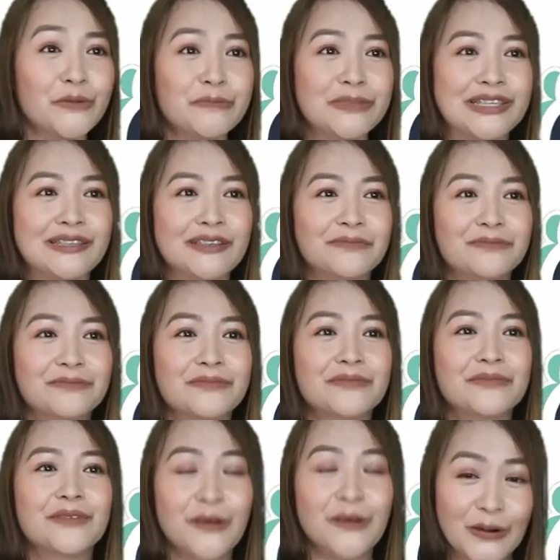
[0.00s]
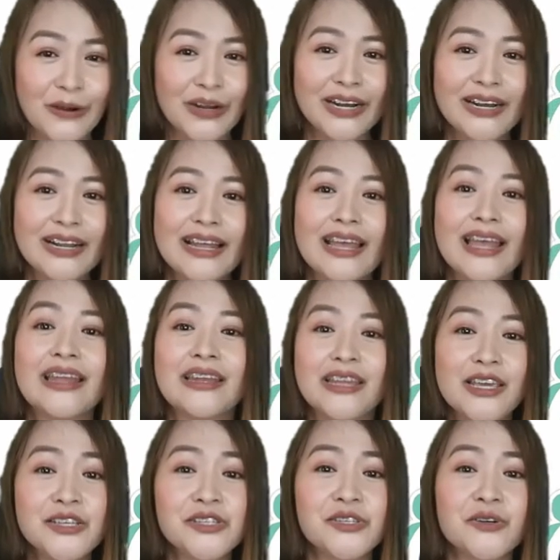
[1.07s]
groups, or an
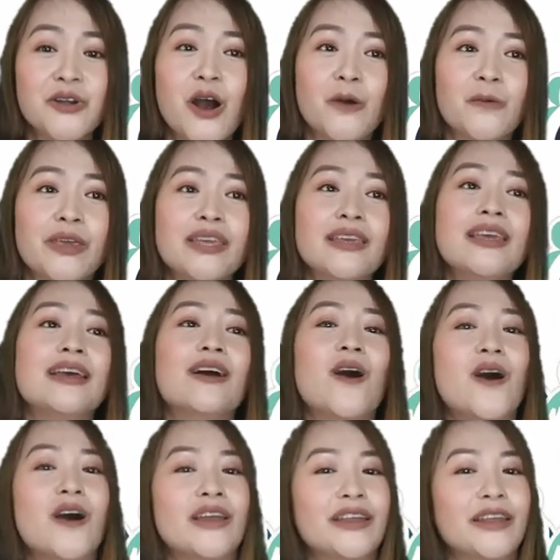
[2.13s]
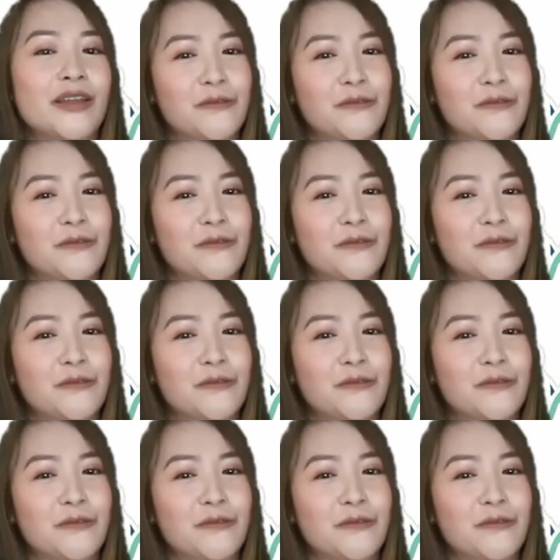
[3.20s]
issue going on